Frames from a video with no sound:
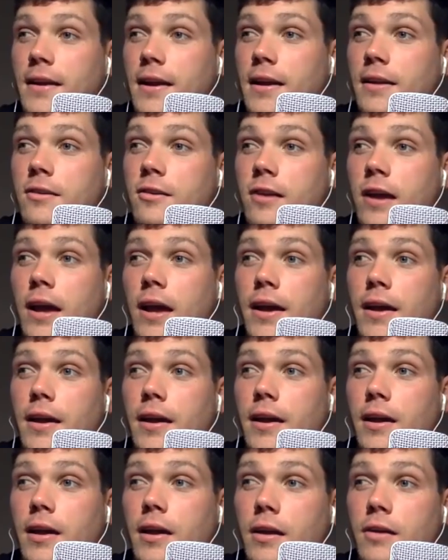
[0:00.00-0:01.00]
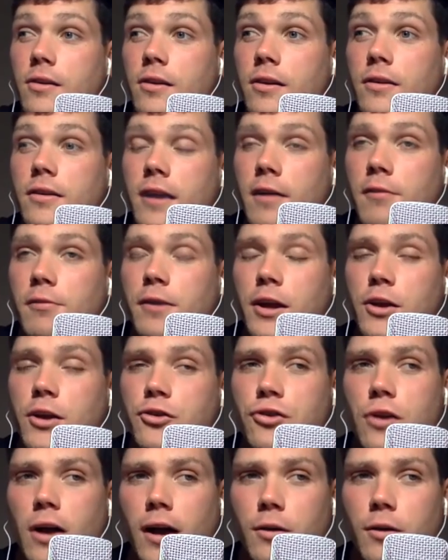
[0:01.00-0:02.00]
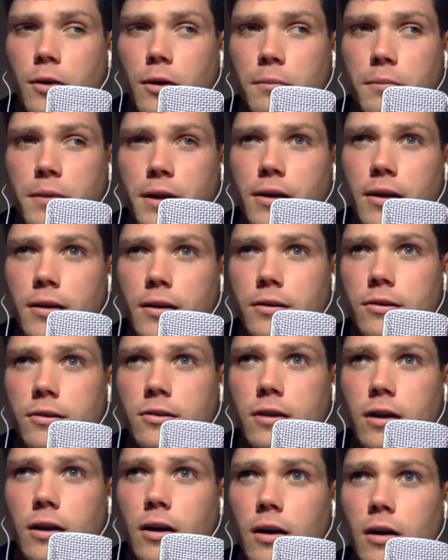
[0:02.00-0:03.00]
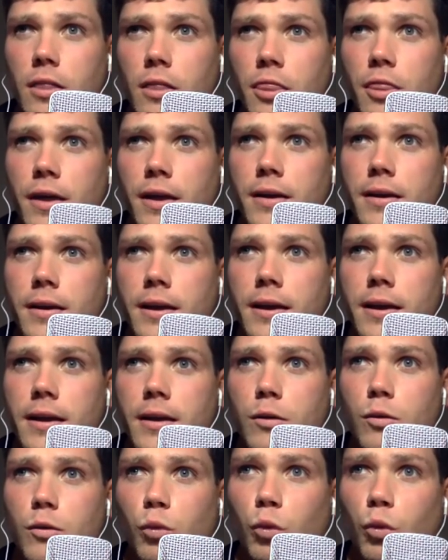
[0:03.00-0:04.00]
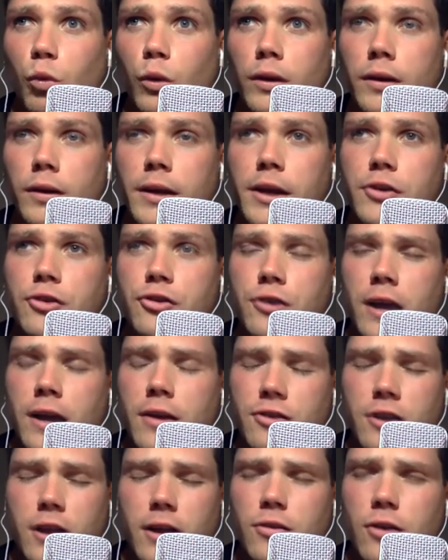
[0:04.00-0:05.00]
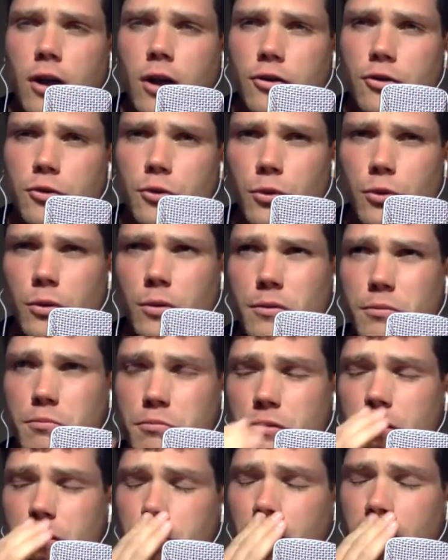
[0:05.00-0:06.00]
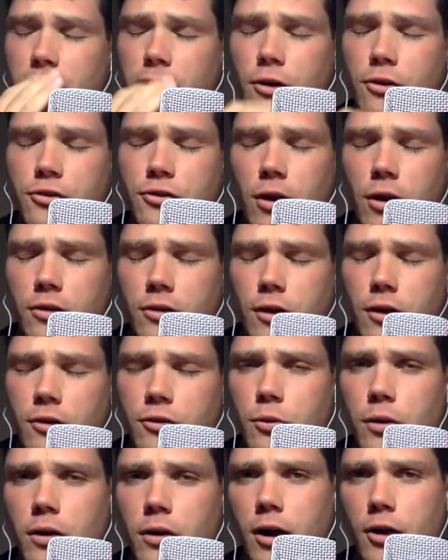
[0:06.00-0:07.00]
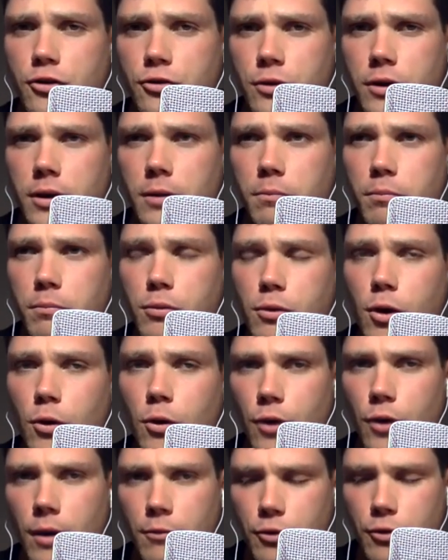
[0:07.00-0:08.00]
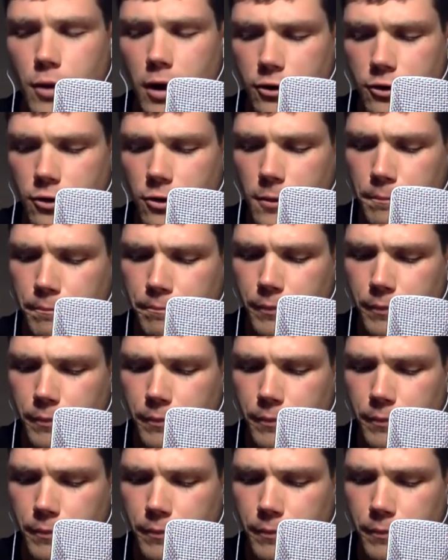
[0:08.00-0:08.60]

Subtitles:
it's a definite genre because that really changed. Many years ago, I talked to a country program director